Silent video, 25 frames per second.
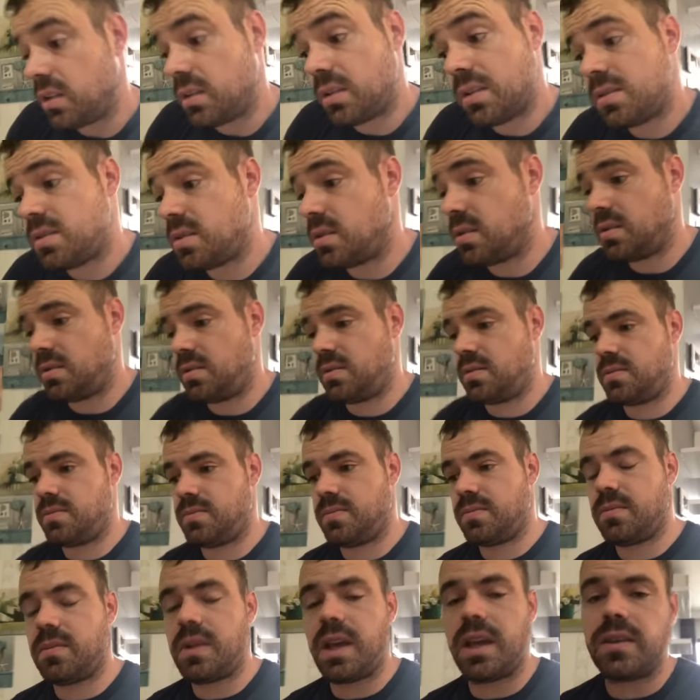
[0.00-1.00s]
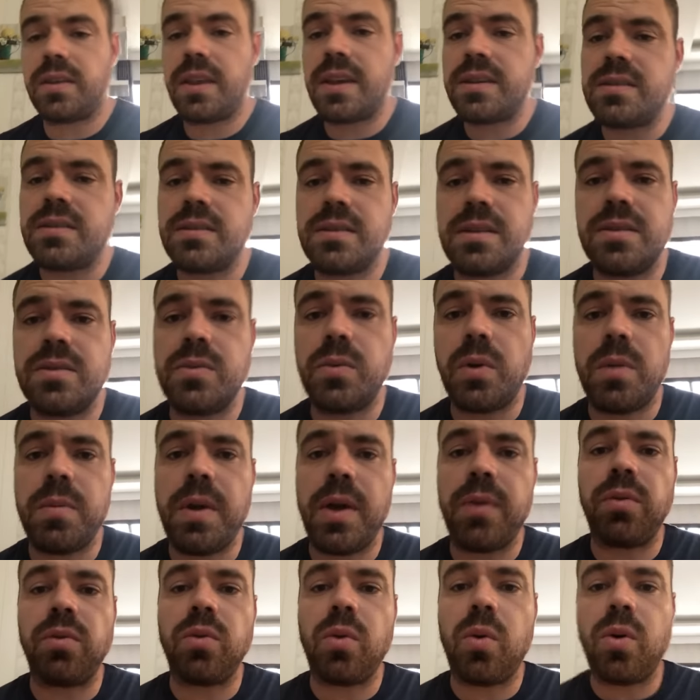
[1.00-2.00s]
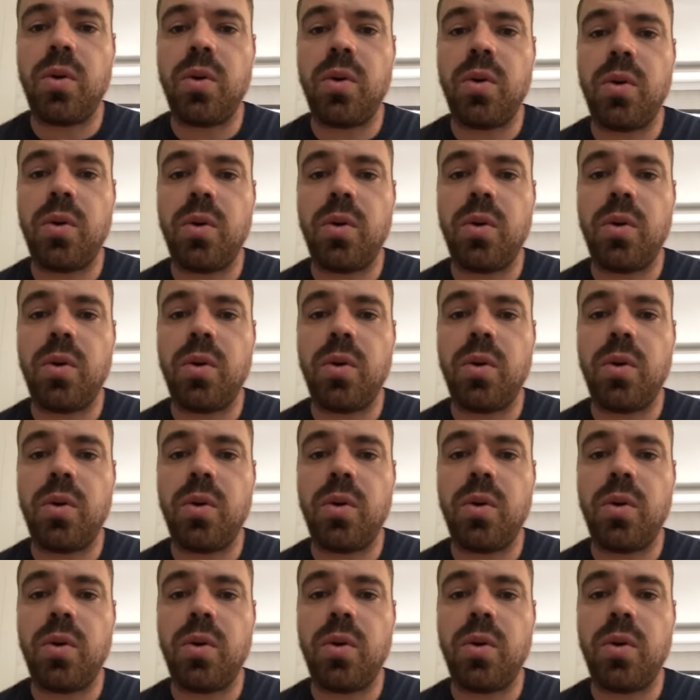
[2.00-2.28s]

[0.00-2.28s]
this is where my rewards are